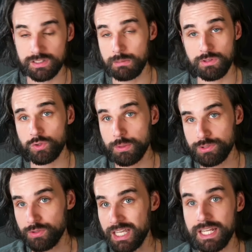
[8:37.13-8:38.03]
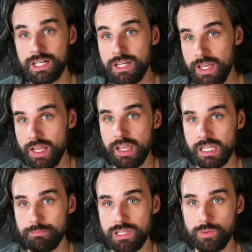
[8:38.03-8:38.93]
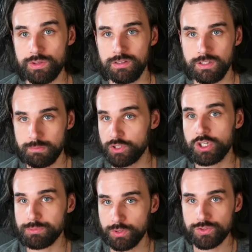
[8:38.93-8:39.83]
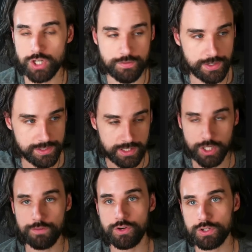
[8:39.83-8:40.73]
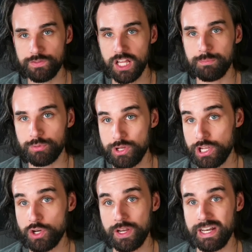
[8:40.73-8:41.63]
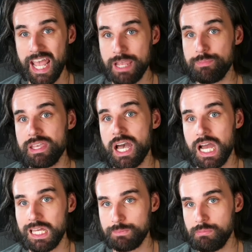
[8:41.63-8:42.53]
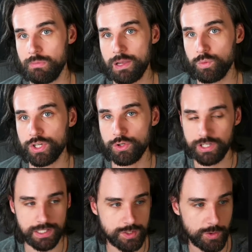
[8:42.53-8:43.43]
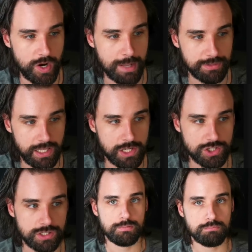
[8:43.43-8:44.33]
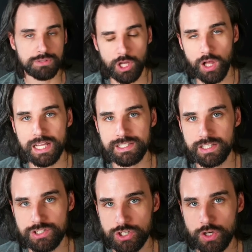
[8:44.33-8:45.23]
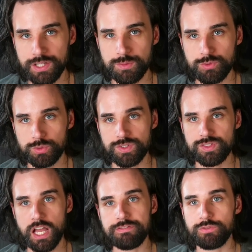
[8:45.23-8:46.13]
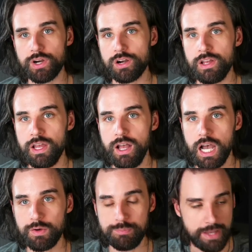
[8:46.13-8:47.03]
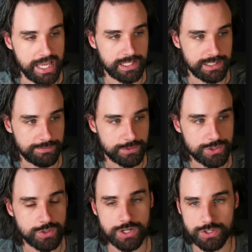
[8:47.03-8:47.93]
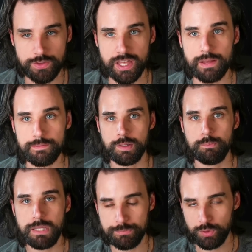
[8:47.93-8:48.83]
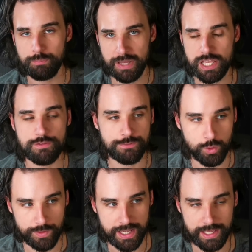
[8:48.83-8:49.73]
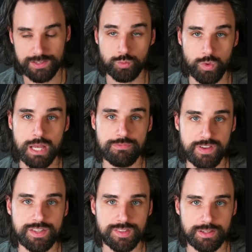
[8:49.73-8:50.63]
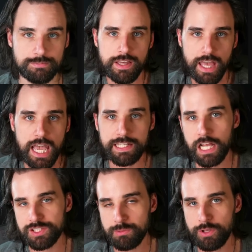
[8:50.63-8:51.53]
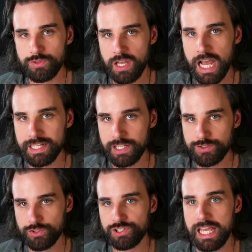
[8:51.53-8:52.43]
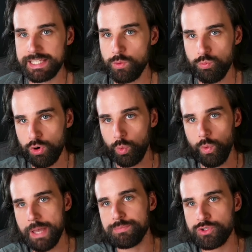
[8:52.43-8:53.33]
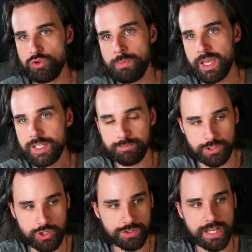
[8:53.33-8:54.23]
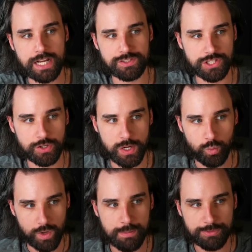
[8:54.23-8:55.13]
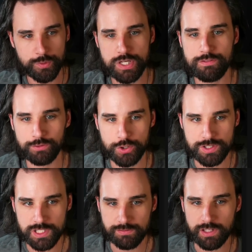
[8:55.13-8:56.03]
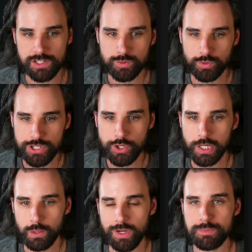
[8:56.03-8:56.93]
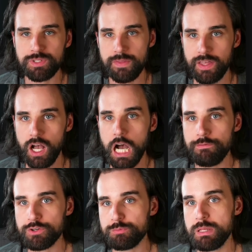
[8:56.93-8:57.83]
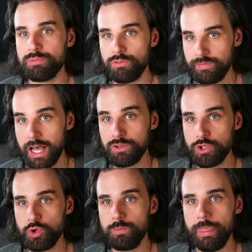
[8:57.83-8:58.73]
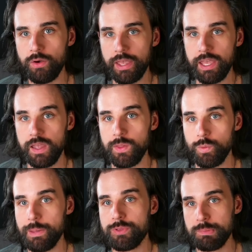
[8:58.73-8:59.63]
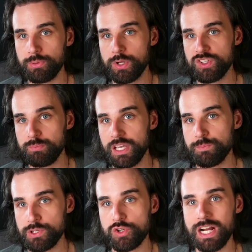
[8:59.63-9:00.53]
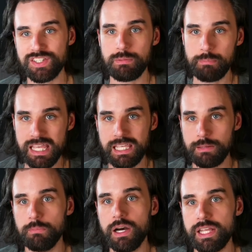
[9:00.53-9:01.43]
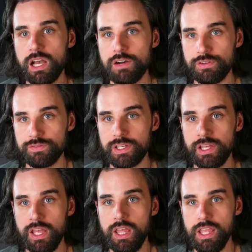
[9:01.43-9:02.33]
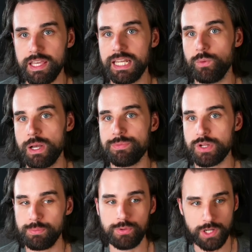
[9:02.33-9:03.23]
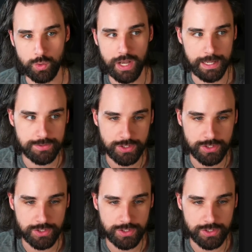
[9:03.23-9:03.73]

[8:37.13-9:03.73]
It can be with crypto data. It can be with some of the crypto service. You know, if you're a developer, you could create an A P I that people might want to hook into in their application. But the whole idea is you're creating some sort of software uh, with back-end infrastructure that people would pay you for that is web-facing. And now some of those ideas are slightly more web two based, but you could actually create web three versions of this where you create a website that offers people value, okay, in the web three space, but you're actually making money off of it in a web three way.